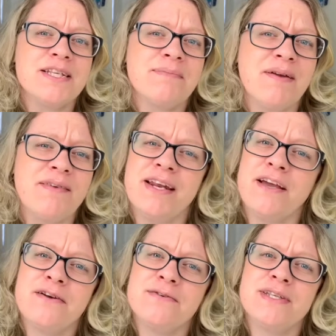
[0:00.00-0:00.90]
my
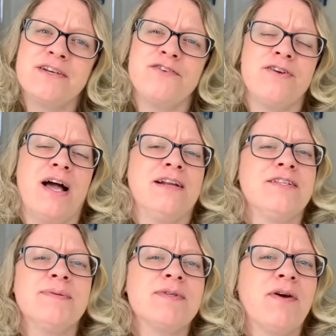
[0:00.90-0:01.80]
videos and you're not a
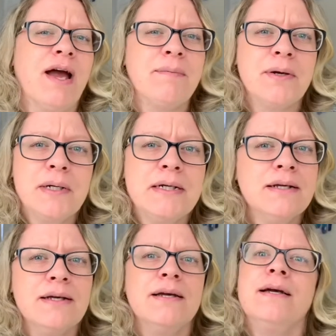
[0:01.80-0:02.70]
subscriber,
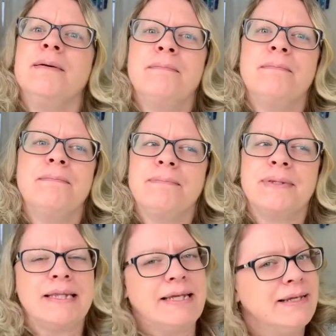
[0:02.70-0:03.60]

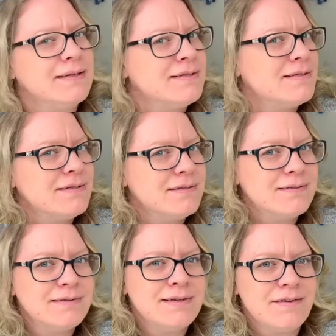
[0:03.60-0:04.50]
please,
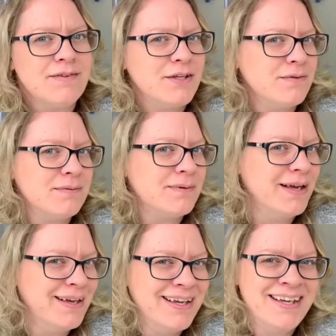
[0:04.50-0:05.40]
if you
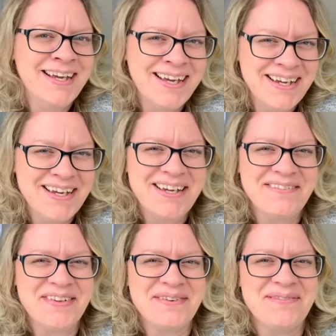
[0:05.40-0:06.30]

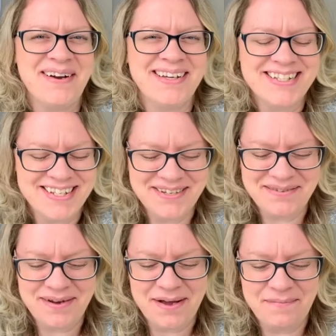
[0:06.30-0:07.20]
want
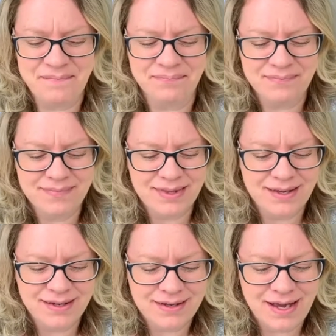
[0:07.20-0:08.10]
to
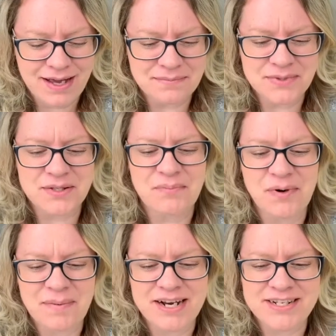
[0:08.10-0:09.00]

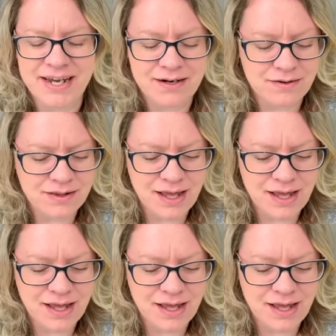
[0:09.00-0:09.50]
support my channel,